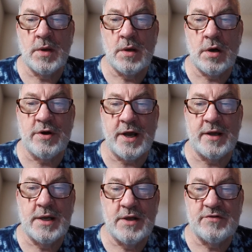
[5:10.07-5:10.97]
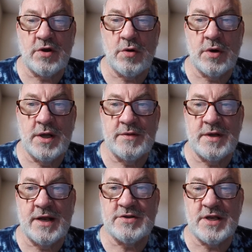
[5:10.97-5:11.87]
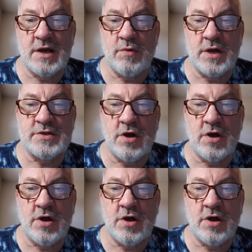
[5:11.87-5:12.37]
Okay, so the next thing I want to